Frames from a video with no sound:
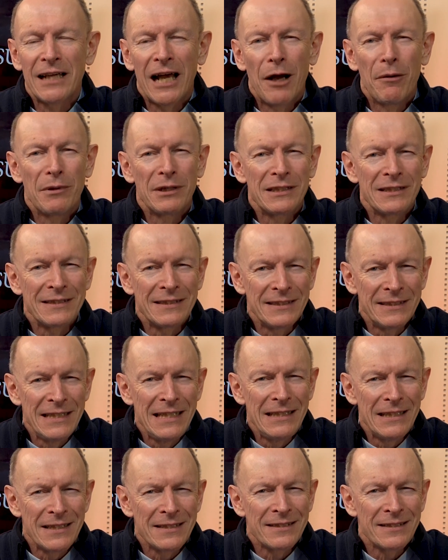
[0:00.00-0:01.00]
I want to see
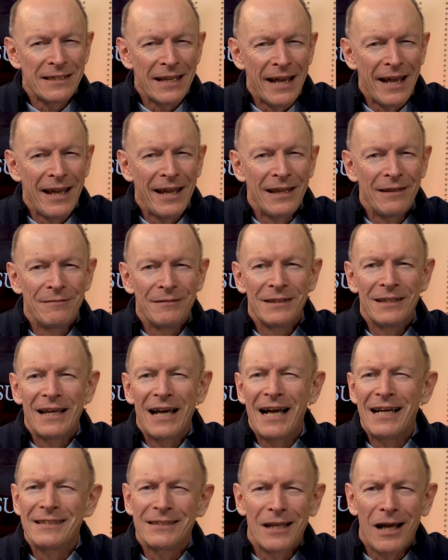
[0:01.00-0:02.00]
this day
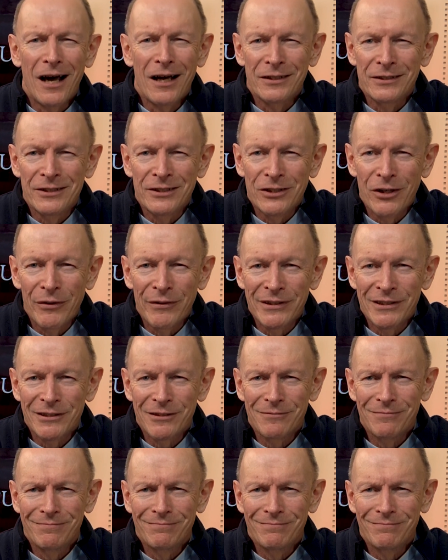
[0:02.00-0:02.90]
as God saw it.